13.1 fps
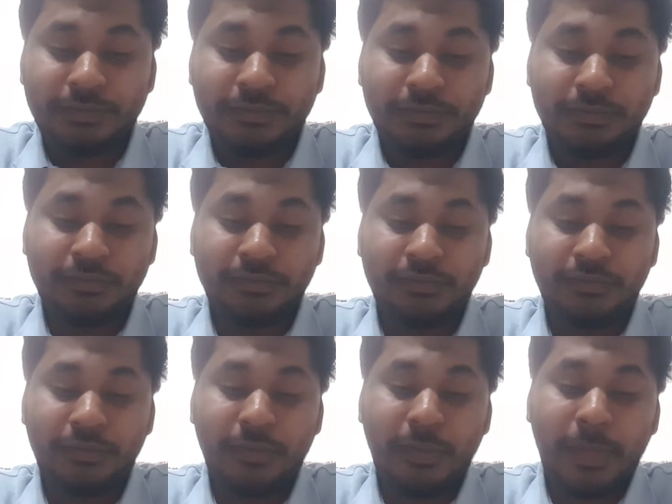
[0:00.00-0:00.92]

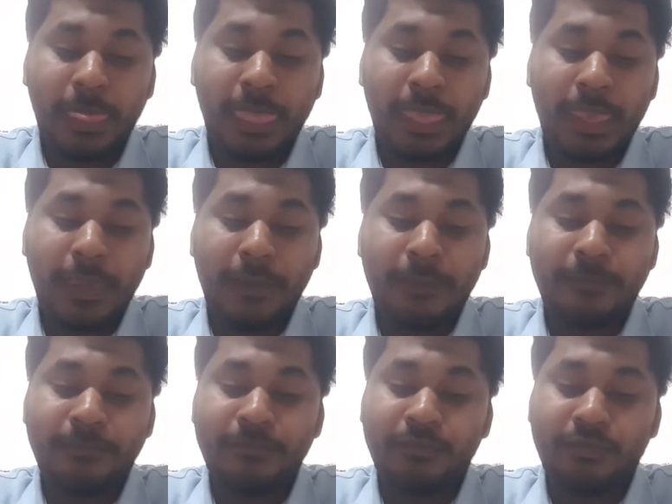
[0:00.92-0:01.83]

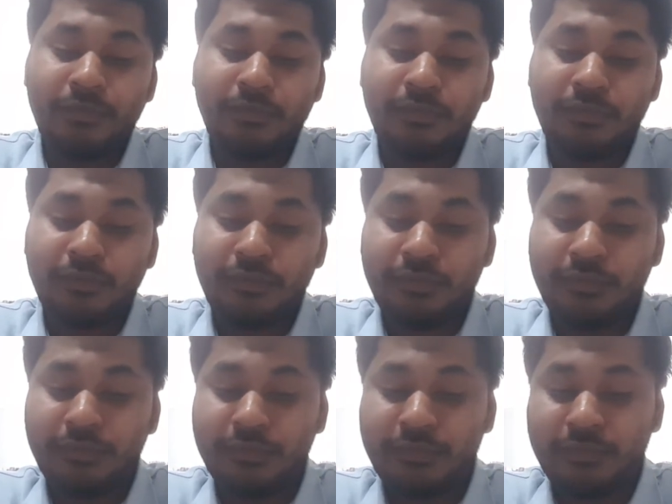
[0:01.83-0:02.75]

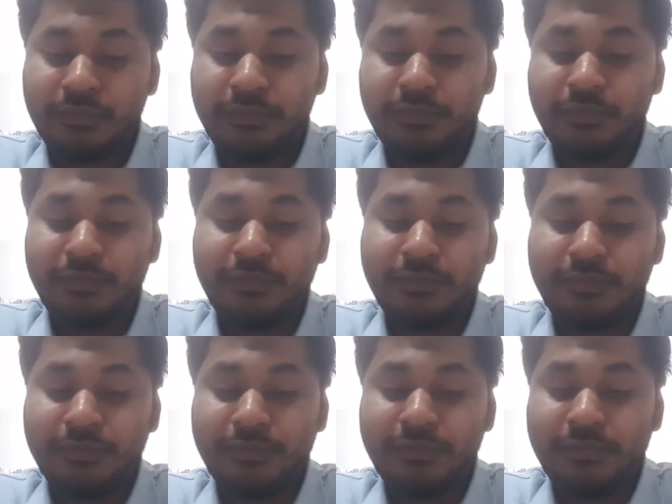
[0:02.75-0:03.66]

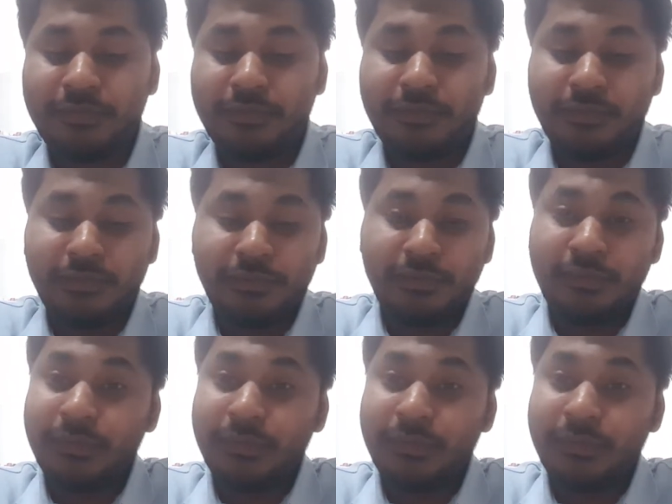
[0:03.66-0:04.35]
(no one is talking)